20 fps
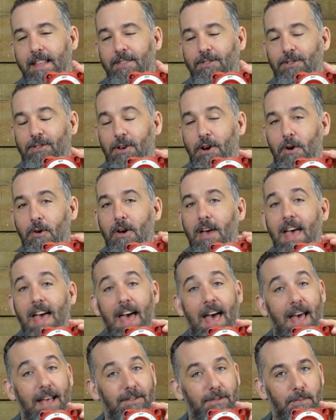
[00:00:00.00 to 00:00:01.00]
And so
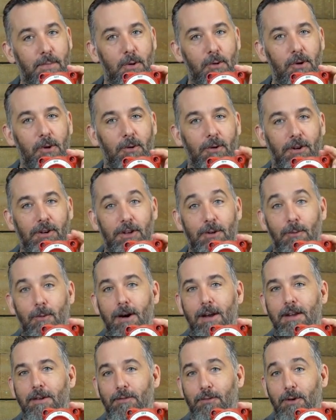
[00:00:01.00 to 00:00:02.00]
as a boat owner, you
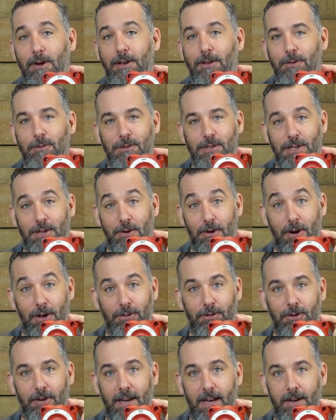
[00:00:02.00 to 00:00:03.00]
want to avoid losing your
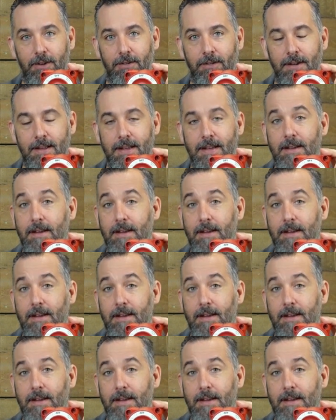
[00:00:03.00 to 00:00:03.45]
alternator,